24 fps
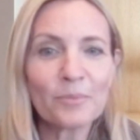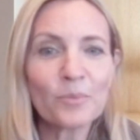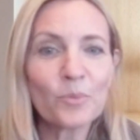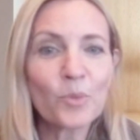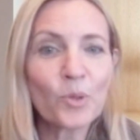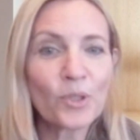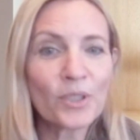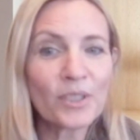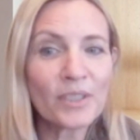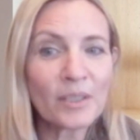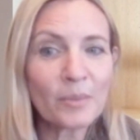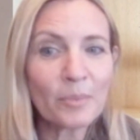
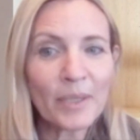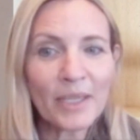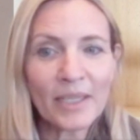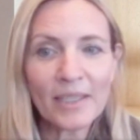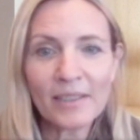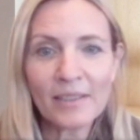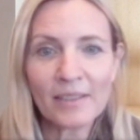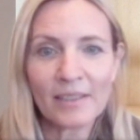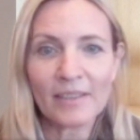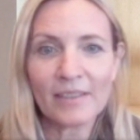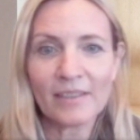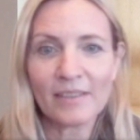more
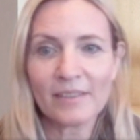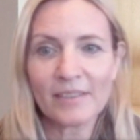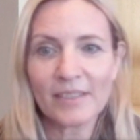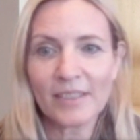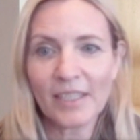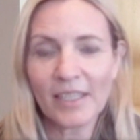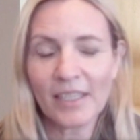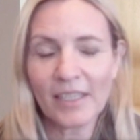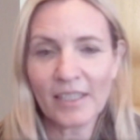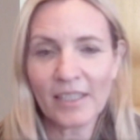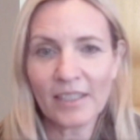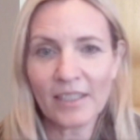independent
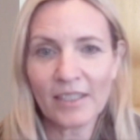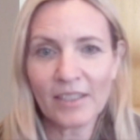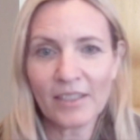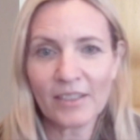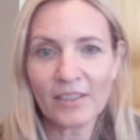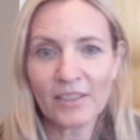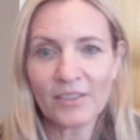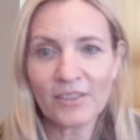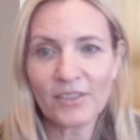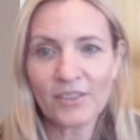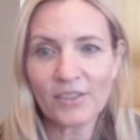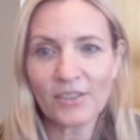
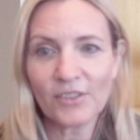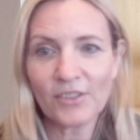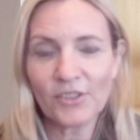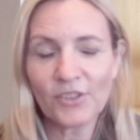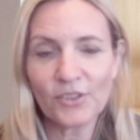and